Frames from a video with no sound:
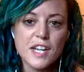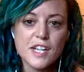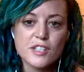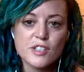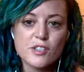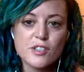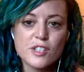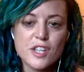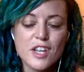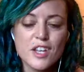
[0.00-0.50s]

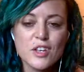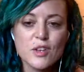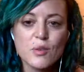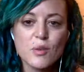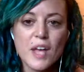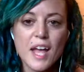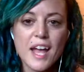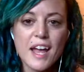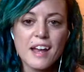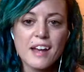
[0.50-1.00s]
answers that you
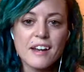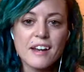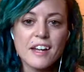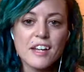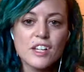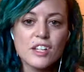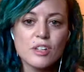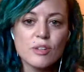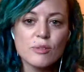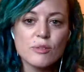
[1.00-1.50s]
can
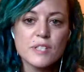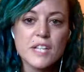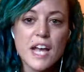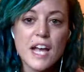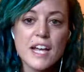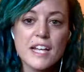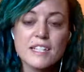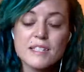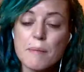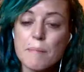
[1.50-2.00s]
use
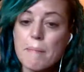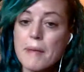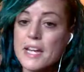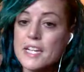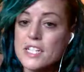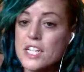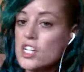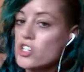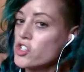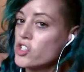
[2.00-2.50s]
as
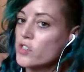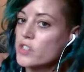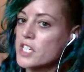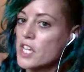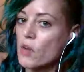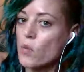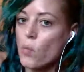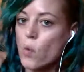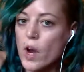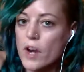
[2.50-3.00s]
meditation. You
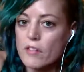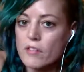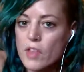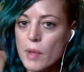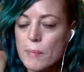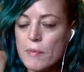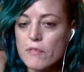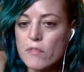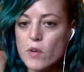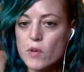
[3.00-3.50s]
can take one of
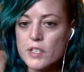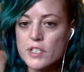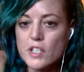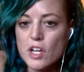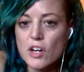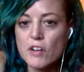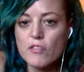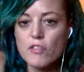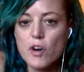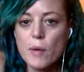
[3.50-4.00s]
them and focus
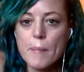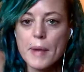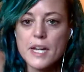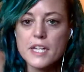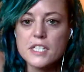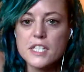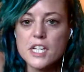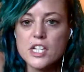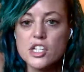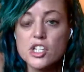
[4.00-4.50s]
on it for a
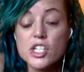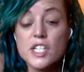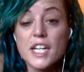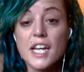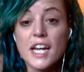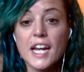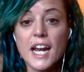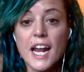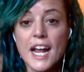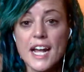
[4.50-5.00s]
meditation to
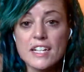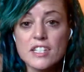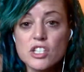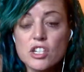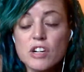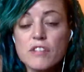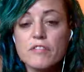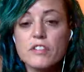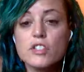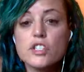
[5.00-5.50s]
get an
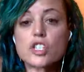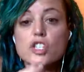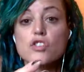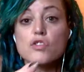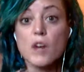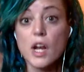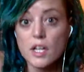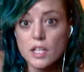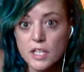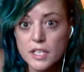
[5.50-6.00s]
answer if you're
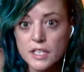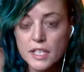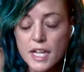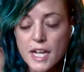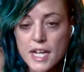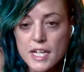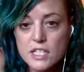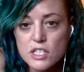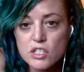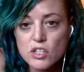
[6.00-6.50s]
struggling to
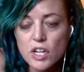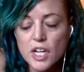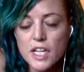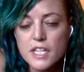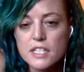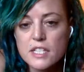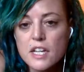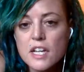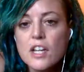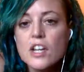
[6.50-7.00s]
answer
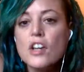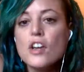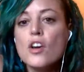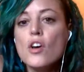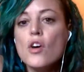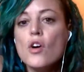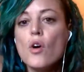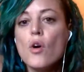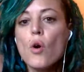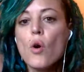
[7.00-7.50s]
it.
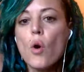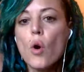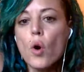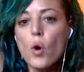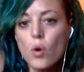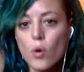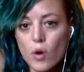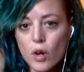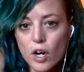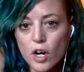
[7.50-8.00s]

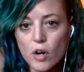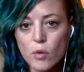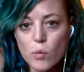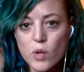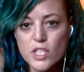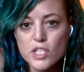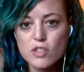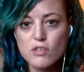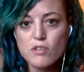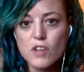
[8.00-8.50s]
Or
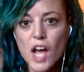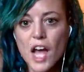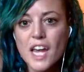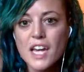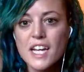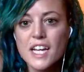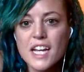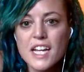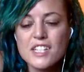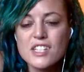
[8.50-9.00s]
once you've gotten
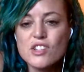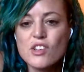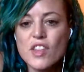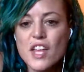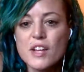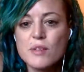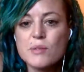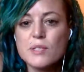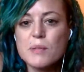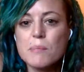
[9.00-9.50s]
an answer
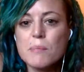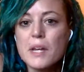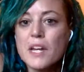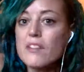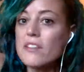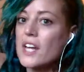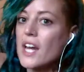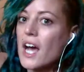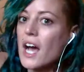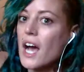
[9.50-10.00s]
that was a bit
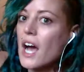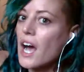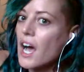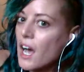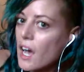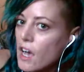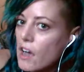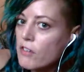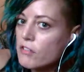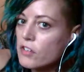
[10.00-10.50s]
of an
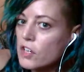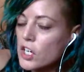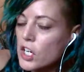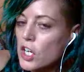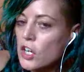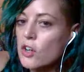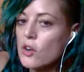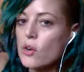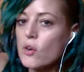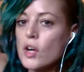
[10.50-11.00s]
aha for
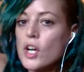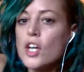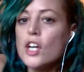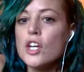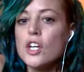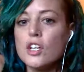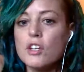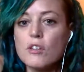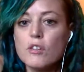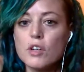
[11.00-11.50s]
you,
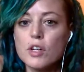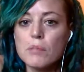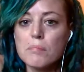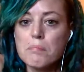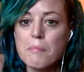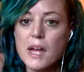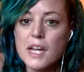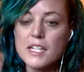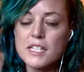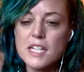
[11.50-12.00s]
you could
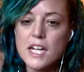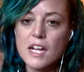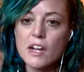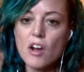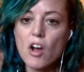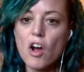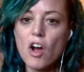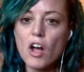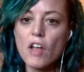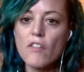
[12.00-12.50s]
meditate
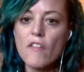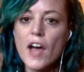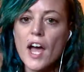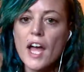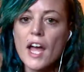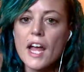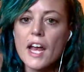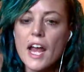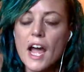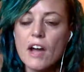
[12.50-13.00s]
on
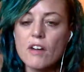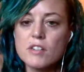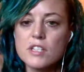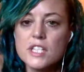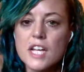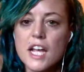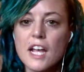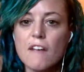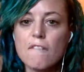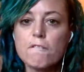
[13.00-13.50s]
that and how to
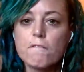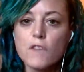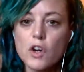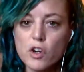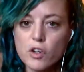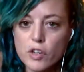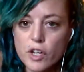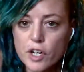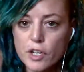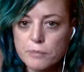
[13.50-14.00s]
take it
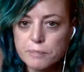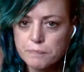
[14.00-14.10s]
further.